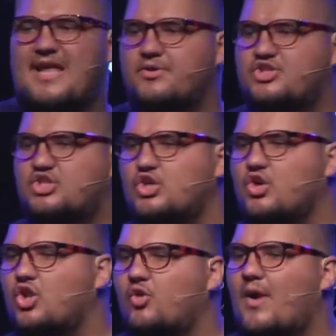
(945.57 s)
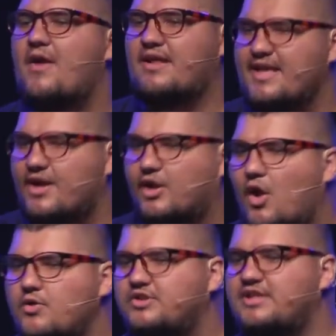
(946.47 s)
they would circle around and get
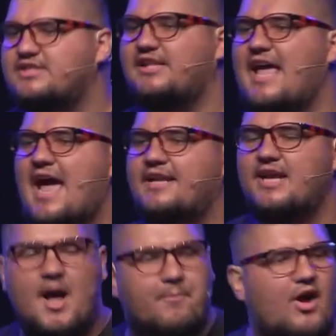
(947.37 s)
close to this land, but